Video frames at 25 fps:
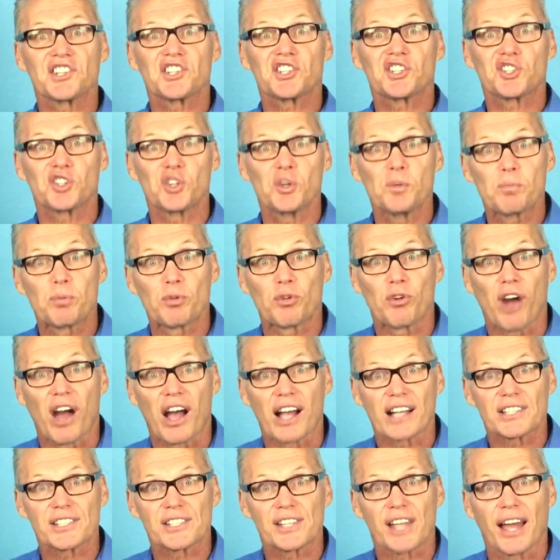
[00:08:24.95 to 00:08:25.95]

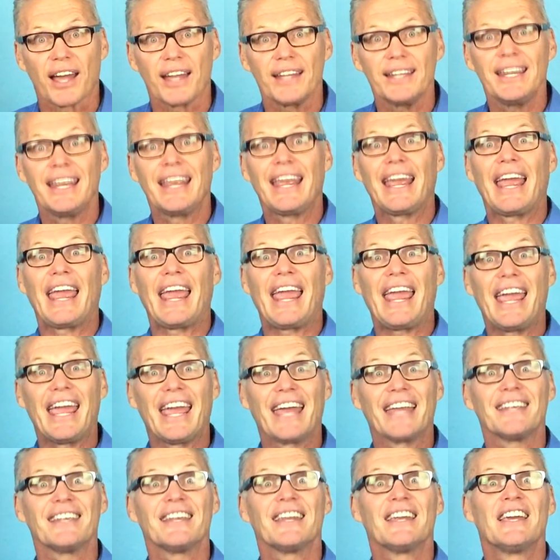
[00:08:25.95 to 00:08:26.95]
superoxide
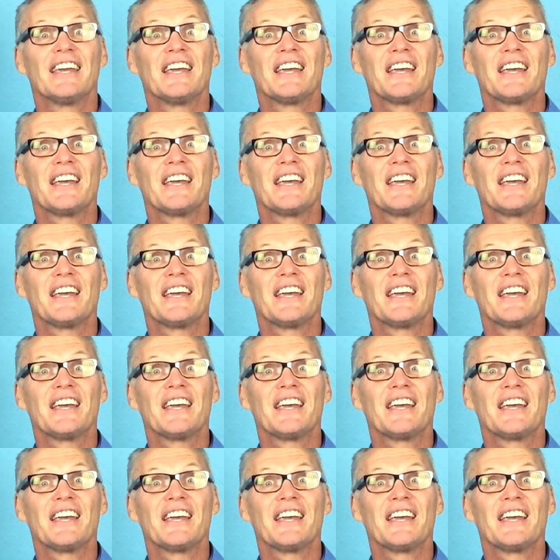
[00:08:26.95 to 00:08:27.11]
and